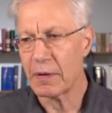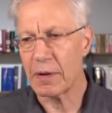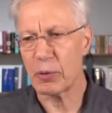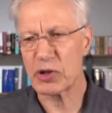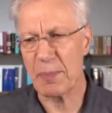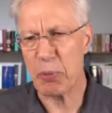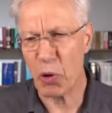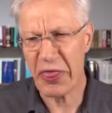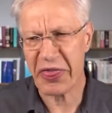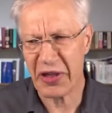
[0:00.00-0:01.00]
the most
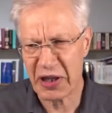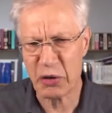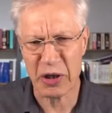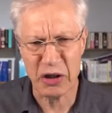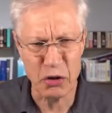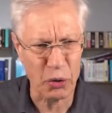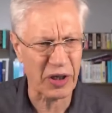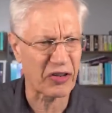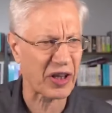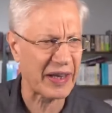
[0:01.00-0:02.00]
important thing you can do
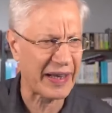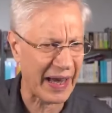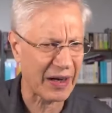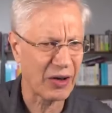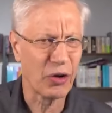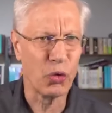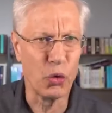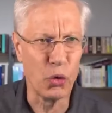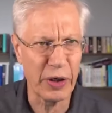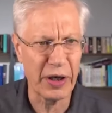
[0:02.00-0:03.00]
is to get
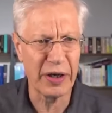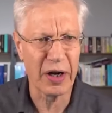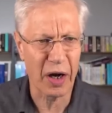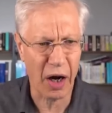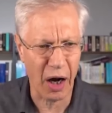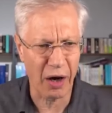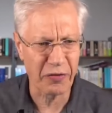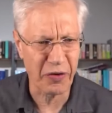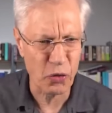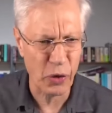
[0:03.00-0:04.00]
rid
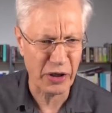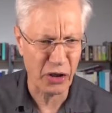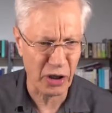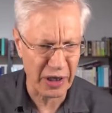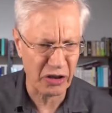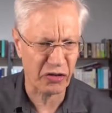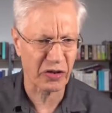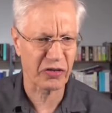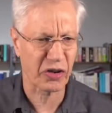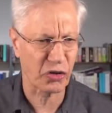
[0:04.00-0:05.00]
of
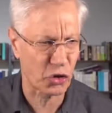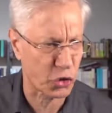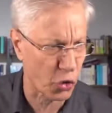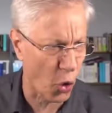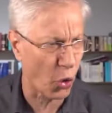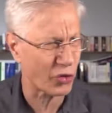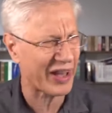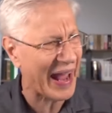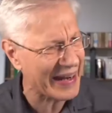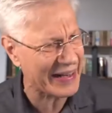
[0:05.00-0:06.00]
regulations, controls,
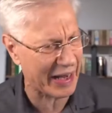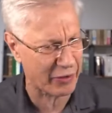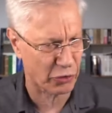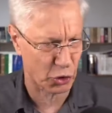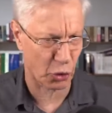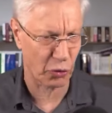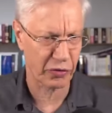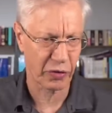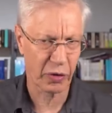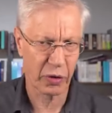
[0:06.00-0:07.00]
any kind of controls